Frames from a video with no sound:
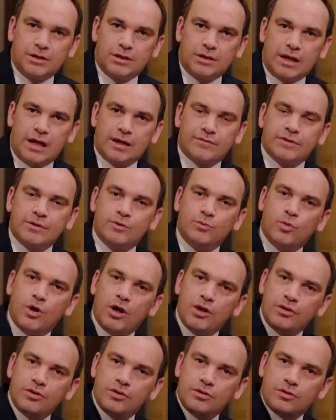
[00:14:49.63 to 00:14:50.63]
Having
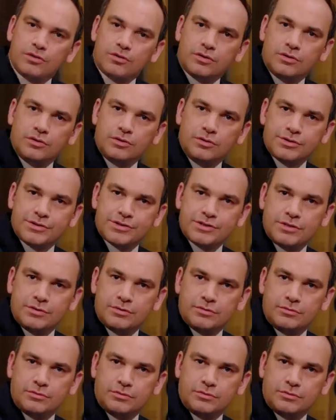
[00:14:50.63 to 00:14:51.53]
won the lawsuit,